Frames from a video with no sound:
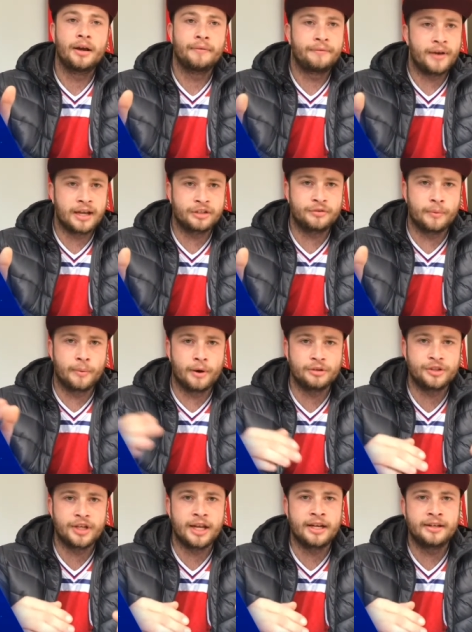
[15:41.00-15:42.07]
Thanks for
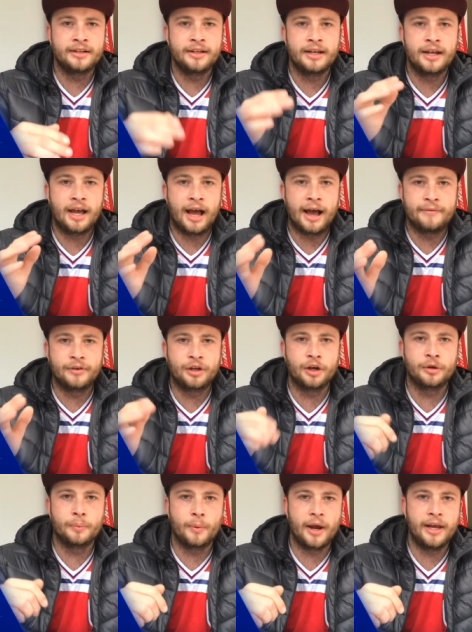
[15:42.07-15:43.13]
watching. Have a
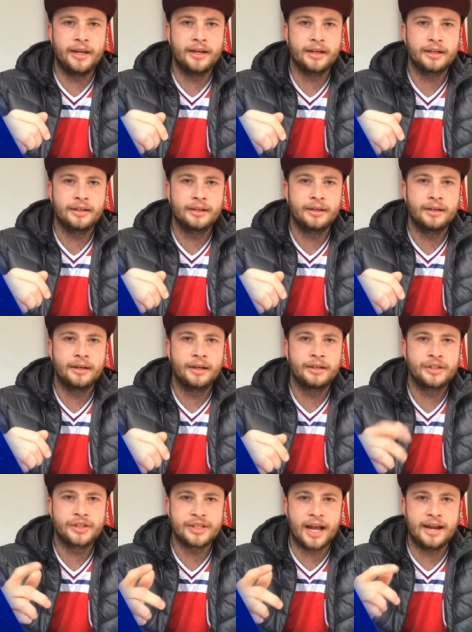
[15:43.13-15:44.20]
good week.
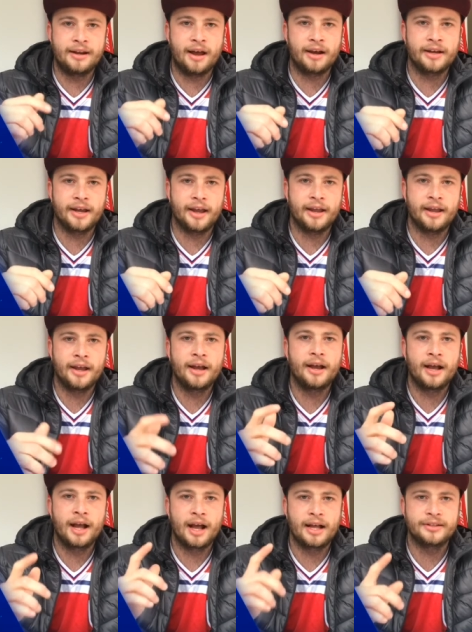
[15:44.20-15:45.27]
Stay lucky
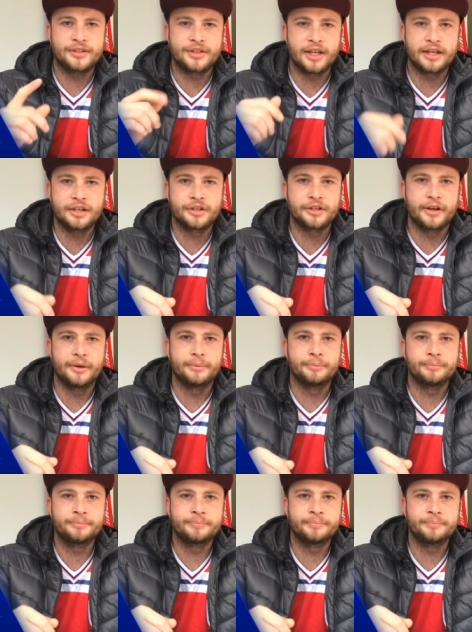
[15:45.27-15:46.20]
and see you soon.